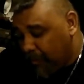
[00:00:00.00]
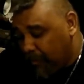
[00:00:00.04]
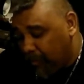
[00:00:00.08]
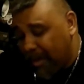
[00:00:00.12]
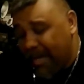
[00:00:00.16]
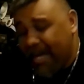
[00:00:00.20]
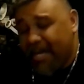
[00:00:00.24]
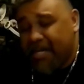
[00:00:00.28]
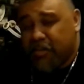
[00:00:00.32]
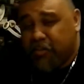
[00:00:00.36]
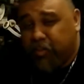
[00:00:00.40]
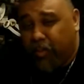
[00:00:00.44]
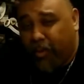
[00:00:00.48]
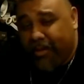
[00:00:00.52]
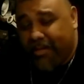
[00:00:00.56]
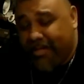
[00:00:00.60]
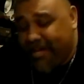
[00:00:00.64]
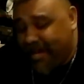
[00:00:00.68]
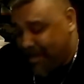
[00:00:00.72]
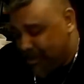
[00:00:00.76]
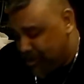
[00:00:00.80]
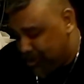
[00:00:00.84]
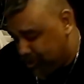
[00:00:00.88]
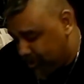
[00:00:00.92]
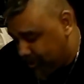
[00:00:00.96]

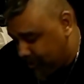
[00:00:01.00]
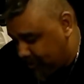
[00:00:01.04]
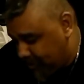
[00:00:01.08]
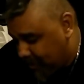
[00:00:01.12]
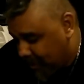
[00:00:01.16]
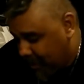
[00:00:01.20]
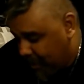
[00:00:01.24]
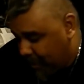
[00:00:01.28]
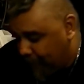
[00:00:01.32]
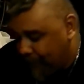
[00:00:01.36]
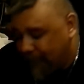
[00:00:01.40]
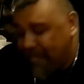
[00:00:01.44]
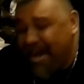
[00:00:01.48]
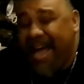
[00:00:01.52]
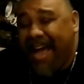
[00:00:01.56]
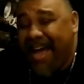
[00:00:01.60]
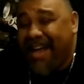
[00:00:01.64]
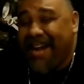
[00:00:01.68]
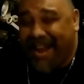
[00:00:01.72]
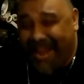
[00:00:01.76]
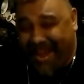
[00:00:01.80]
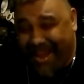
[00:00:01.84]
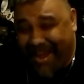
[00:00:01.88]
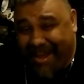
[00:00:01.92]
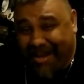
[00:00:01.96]
Blaxploitation
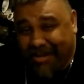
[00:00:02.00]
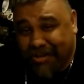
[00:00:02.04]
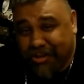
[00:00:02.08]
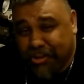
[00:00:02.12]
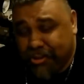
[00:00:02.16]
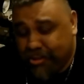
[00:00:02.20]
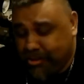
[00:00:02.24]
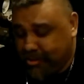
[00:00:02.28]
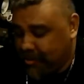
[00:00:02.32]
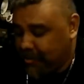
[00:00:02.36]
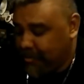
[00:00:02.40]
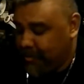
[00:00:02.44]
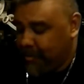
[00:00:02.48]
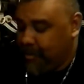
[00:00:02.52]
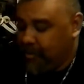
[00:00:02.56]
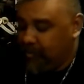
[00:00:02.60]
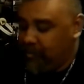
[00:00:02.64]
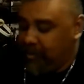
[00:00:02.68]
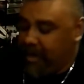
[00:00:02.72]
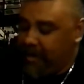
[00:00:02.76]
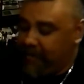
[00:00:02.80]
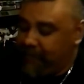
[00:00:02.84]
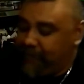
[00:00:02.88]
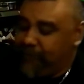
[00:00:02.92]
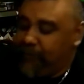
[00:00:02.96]
Badass.
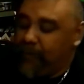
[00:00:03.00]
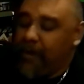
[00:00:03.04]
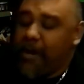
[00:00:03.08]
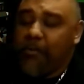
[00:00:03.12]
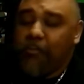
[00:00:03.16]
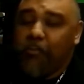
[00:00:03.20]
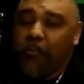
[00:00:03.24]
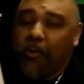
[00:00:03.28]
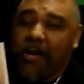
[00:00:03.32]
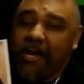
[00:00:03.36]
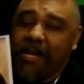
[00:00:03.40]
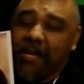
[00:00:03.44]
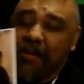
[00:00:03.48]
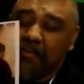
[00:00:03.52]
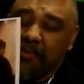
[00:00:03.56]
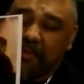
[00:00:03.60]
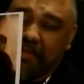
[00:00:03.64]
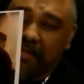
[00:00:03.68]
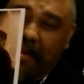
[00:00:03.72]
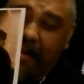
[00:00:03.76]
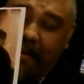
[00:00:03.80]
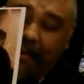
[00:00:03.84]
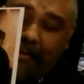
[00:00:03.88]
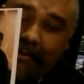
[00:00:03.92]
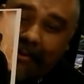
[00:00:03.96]
We got Fred
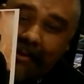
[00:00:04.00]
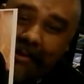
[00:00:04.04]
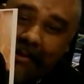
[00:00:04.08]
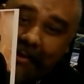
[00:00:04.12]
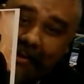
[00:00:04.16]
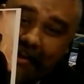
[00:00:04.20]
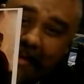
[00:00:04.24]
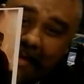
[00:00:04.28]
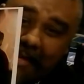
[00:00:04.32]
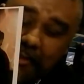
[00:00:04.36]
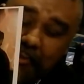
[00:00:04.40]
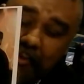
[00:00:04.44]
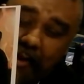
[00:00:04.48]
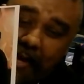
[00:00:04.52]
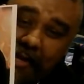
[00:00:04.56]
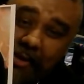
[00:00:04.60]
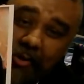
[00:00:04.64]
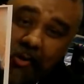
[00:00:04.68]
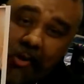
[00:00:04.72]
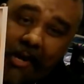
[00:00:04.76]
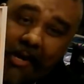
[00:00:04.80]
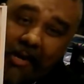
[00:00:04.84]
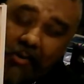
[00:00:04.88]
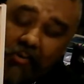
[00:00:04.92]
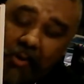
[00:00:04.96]
Williamson. That's right. You
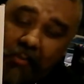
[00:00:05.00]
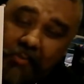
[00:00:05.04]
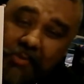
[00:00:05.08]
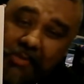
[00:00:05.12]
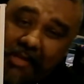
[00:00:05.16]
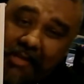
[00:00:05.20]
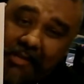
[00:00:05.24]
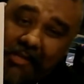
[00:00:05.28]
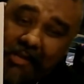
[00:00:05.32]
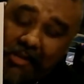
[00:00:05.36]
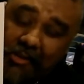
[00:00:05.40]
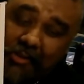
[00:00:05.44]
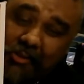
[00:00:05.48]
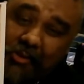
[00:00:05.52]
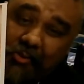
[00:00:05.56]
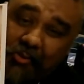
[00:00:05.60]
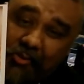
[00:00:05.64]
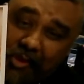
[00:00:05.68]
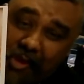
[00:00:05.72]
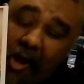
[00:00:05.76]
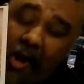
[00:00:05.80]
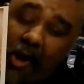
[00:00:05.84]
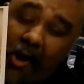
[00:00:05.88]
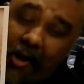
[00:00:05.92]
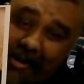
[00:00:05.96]
know how to represent Dust Till
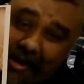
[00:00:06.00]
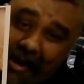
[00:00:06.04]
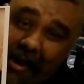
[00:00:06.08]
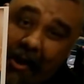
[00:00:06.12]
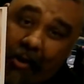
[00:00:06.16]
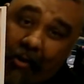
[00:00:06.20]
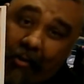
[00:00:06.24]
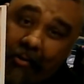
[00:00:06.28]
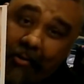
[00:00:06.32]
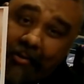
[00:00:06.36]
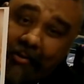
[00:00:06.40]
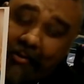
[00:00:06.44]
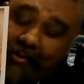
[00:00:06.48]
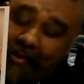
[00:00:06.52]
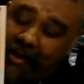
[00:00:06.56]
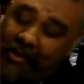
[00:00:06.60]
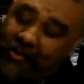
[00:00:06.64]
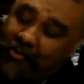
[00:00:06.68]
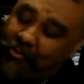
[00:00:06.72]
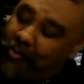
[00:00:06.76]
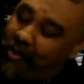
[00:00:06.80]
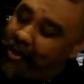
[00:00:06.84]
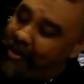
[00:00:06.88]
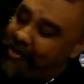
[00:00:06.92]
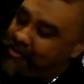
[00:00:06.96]
Dawn now.
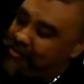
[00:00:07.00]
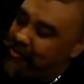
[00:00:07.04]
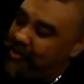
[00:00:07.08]
That's right.